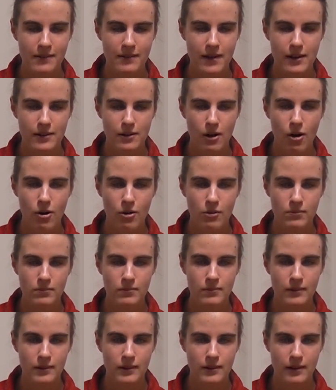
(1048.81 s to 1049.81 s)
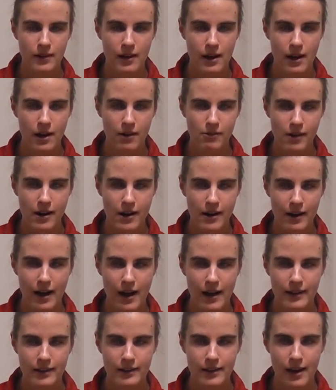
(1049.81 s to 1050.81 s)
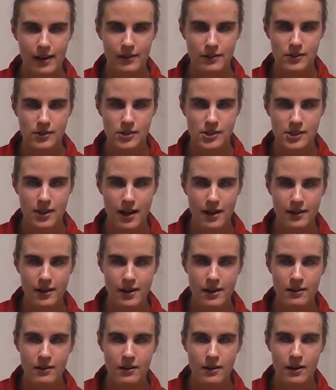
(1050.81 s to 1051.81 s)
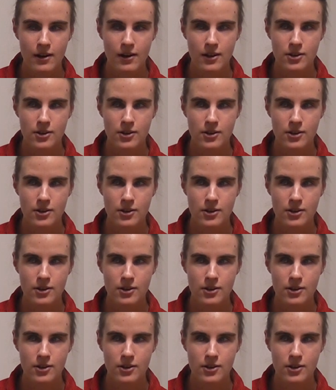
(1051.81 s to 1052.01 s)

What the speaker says: at home where I can study.